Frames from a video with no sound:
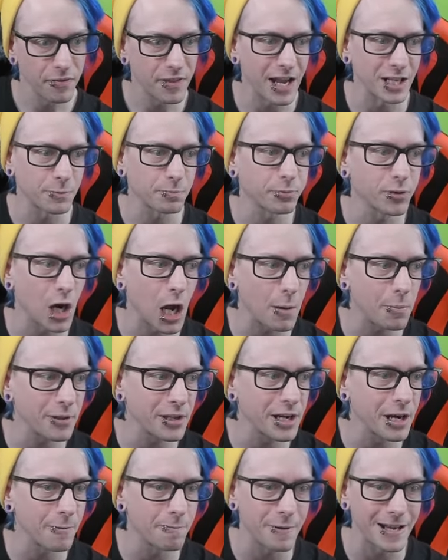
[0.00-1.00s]
That's
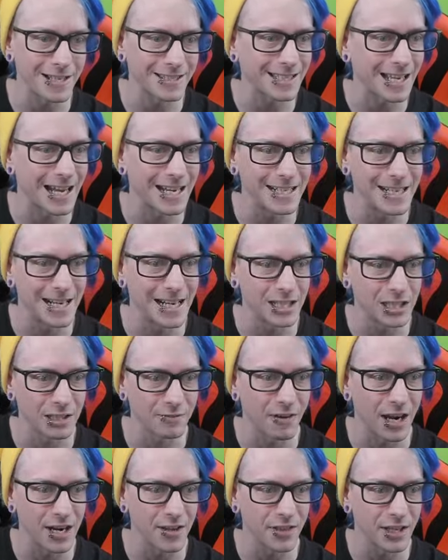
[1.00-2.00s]
probably your best idea
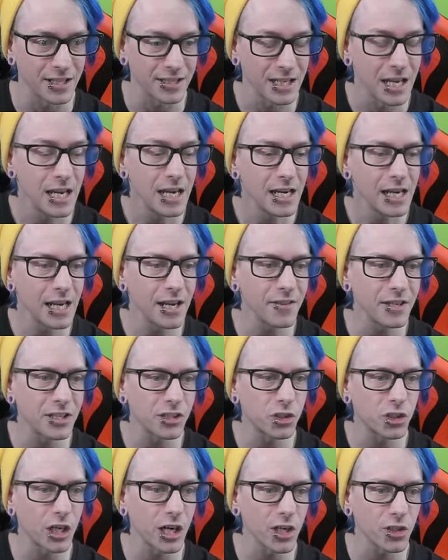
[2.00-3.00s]
to find things. And
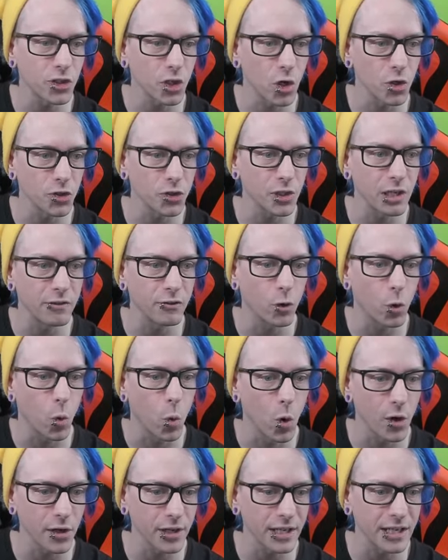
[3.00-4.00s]
these chairs also give you
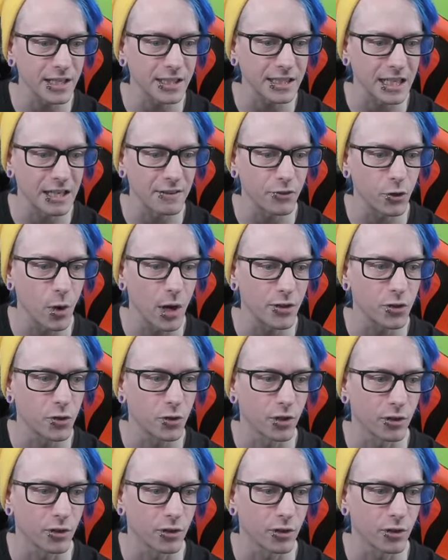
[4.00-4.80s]
coordinates if you do